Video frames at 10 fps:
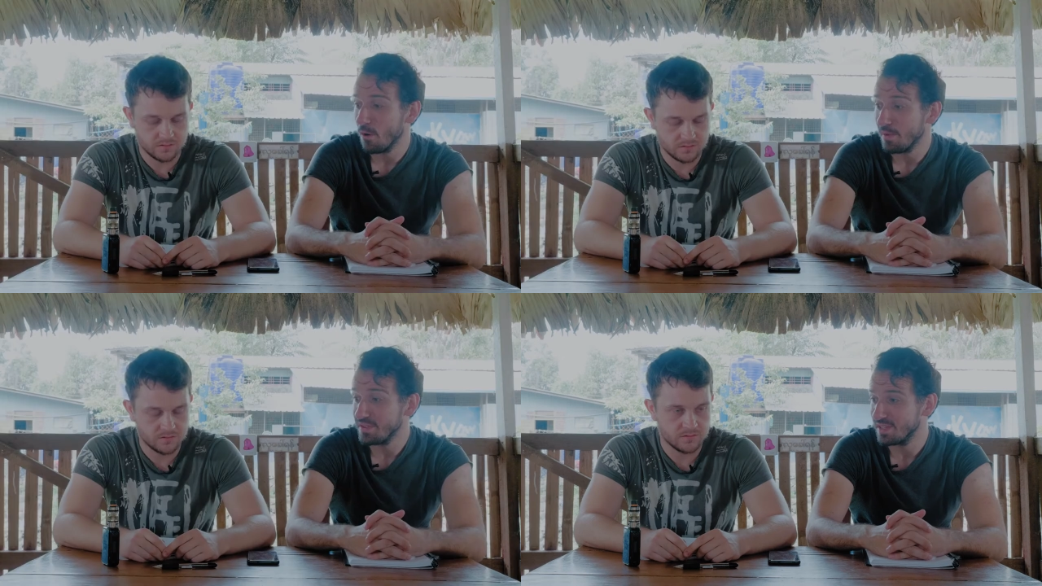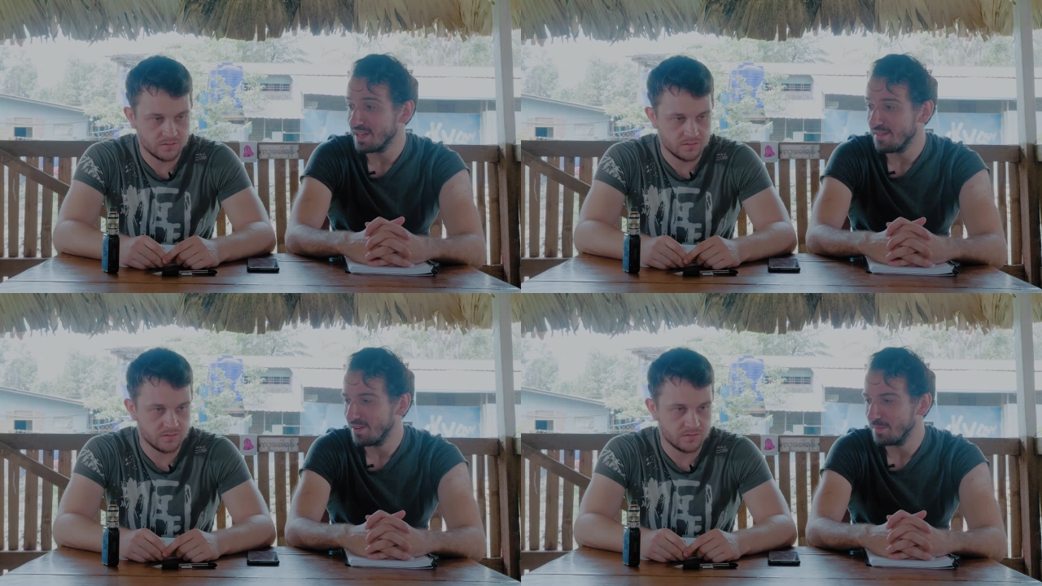Speaker 1: almost
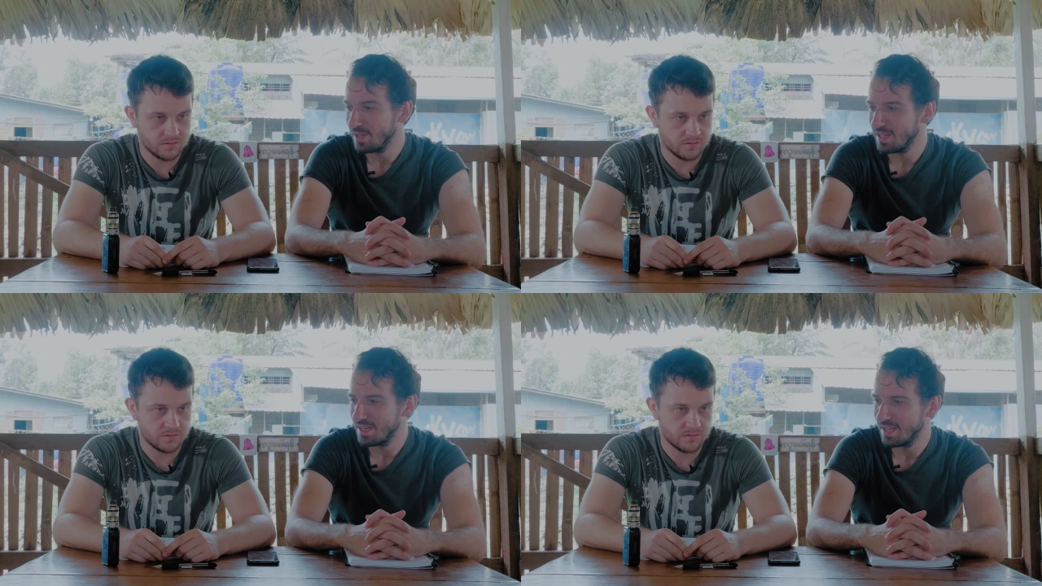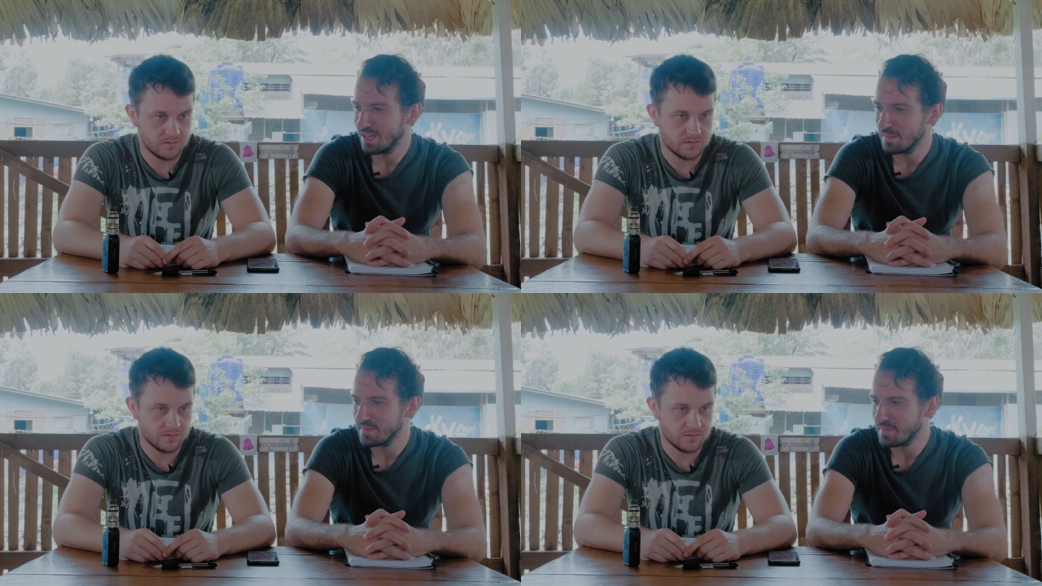inevitably he
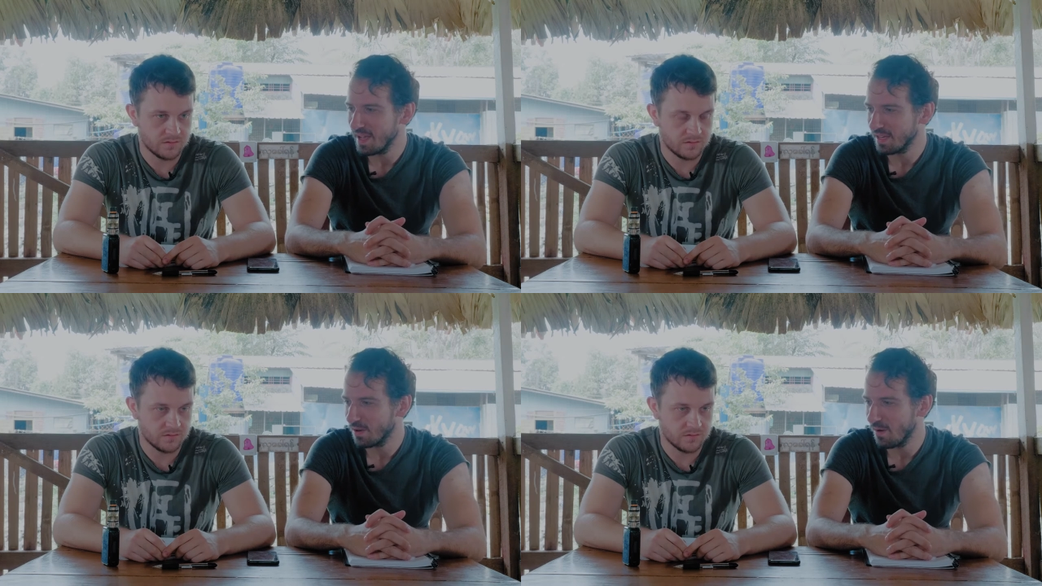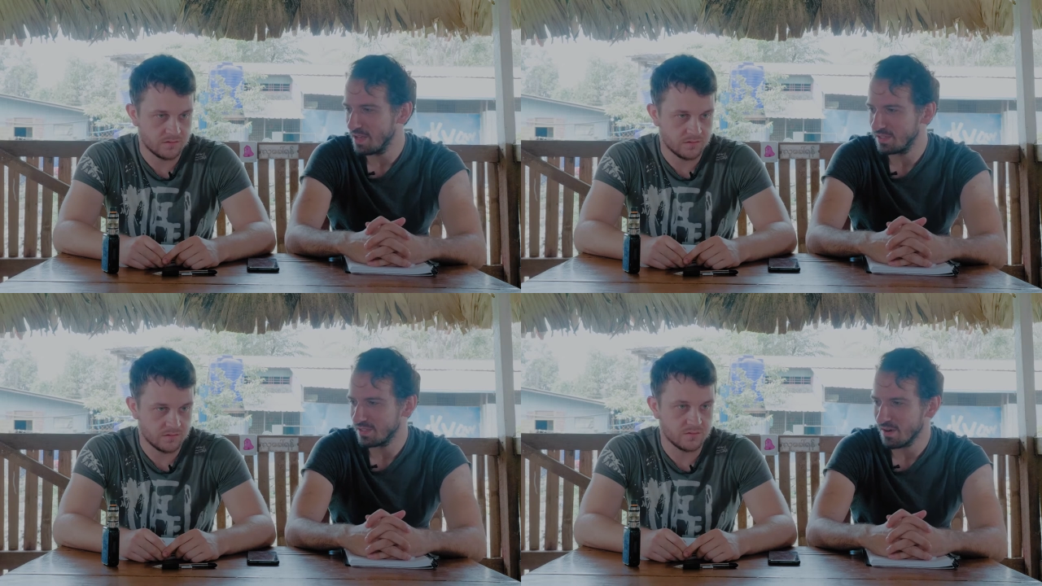comes back quite
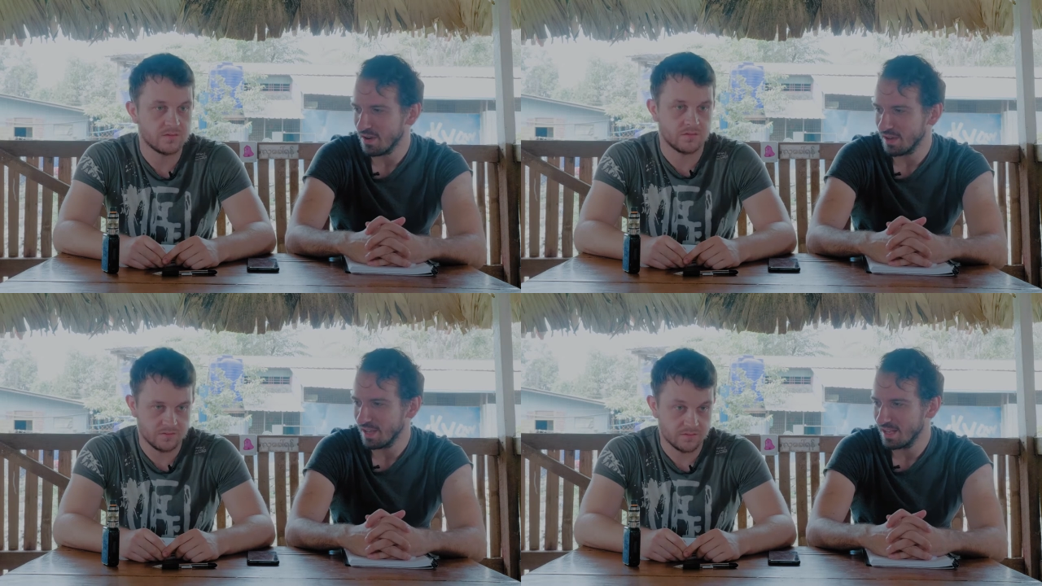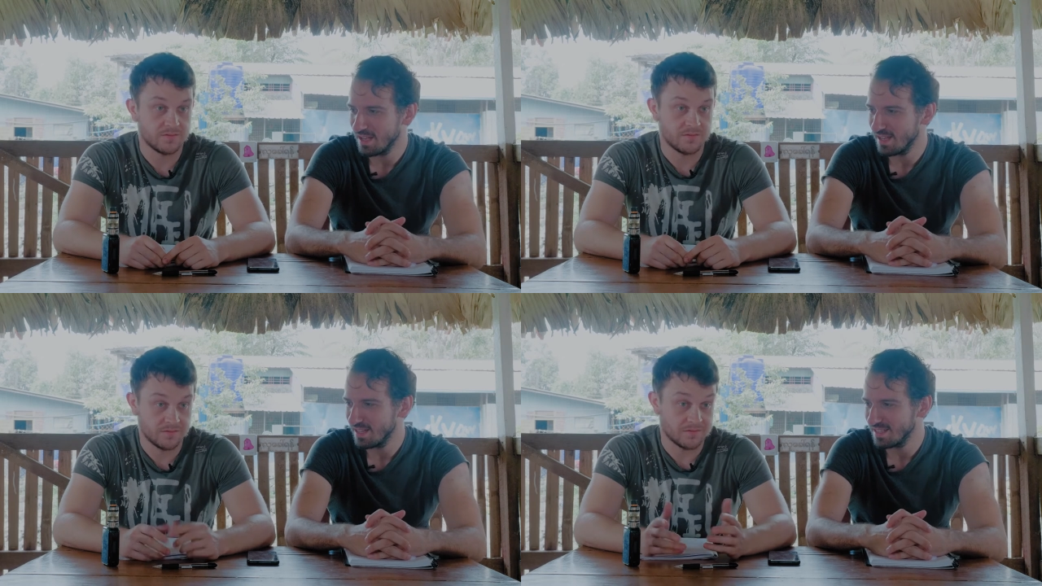strong.
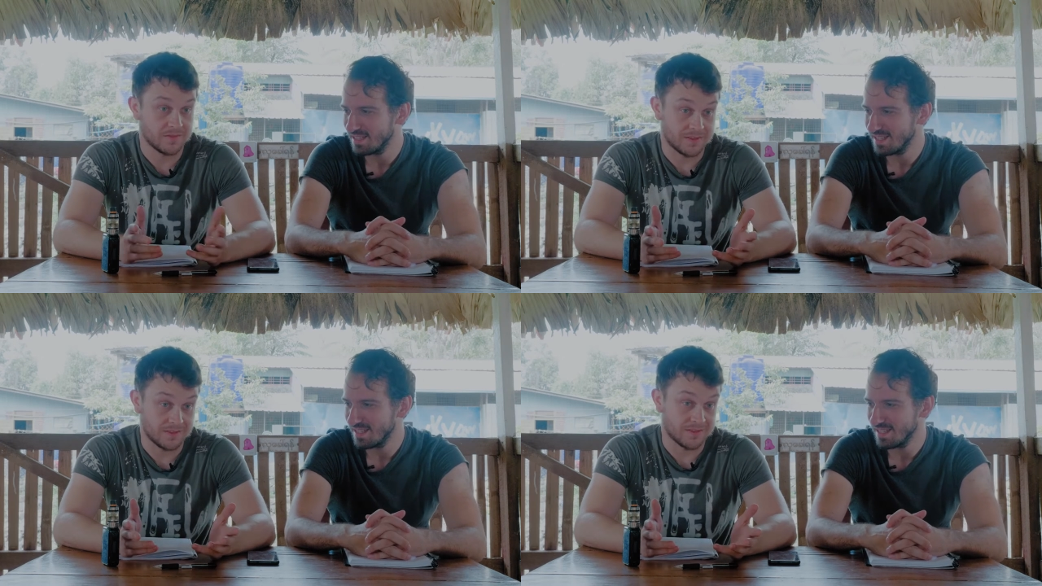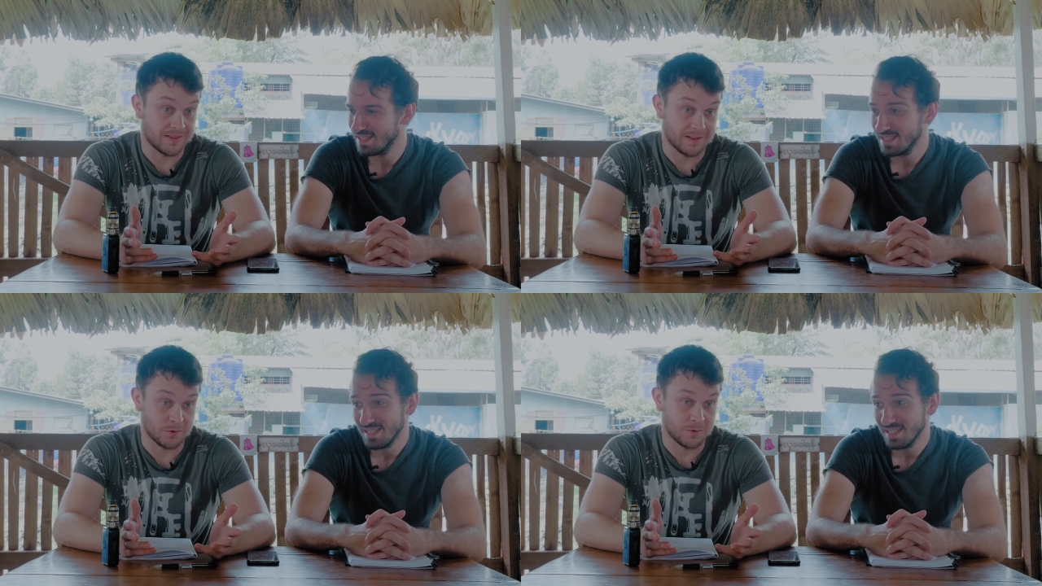And uh,
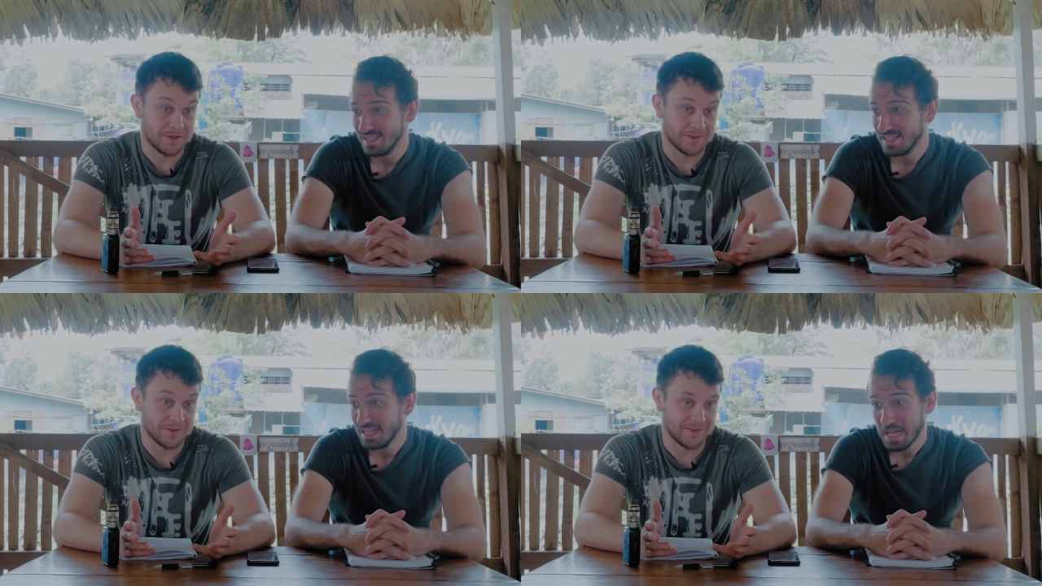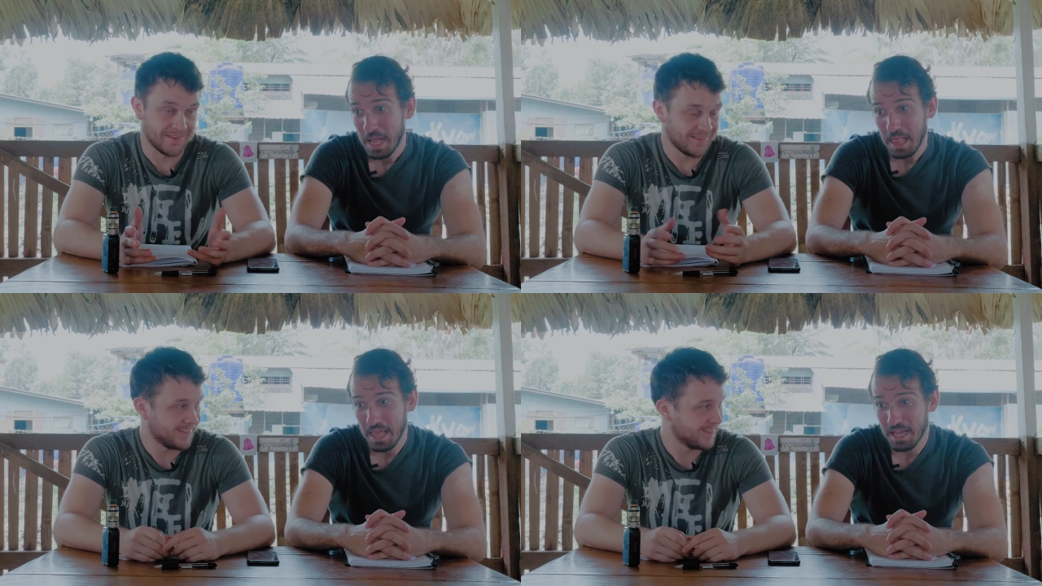that's what we saw.
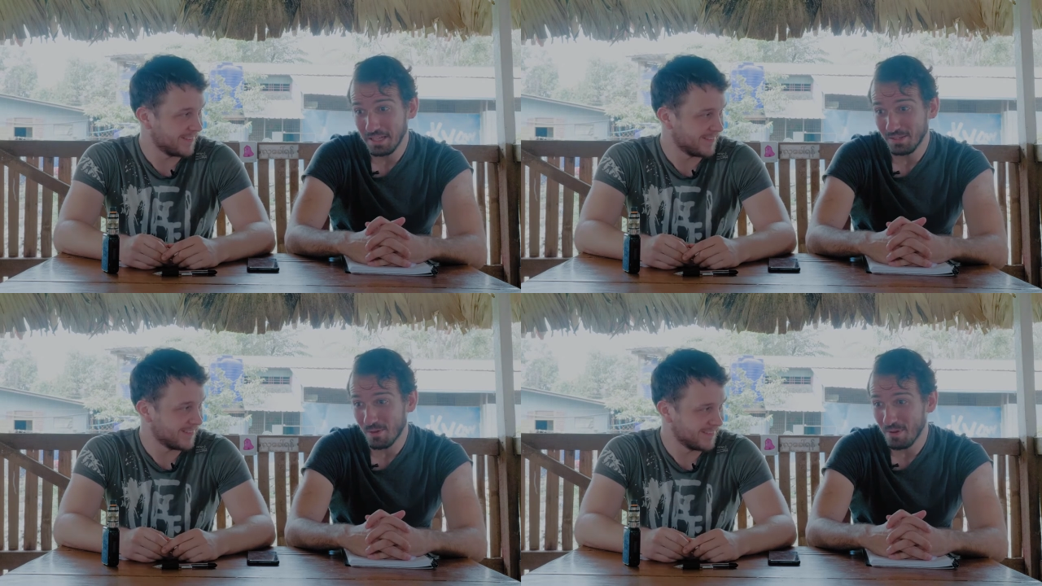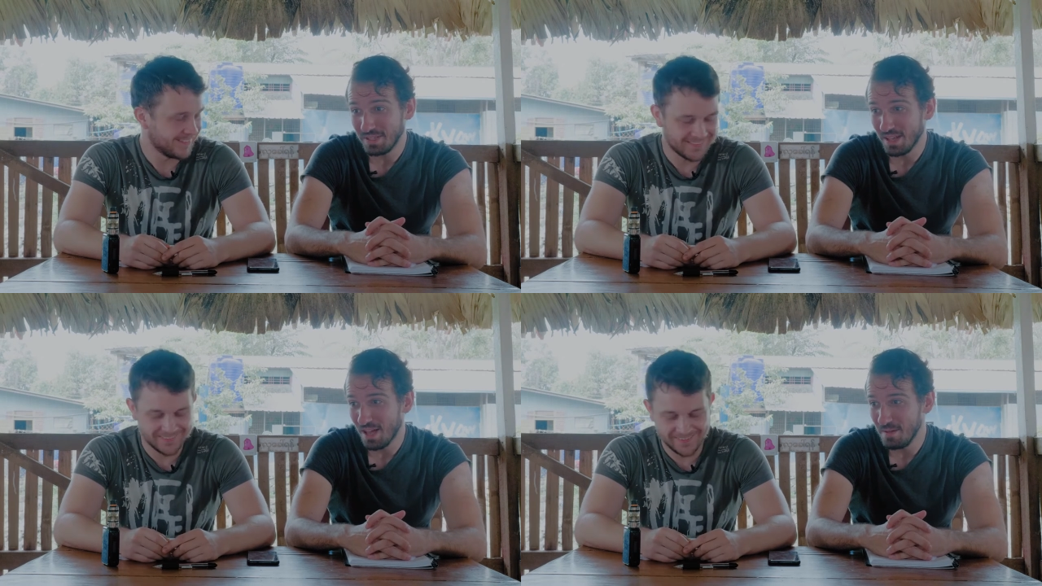That is what we saw.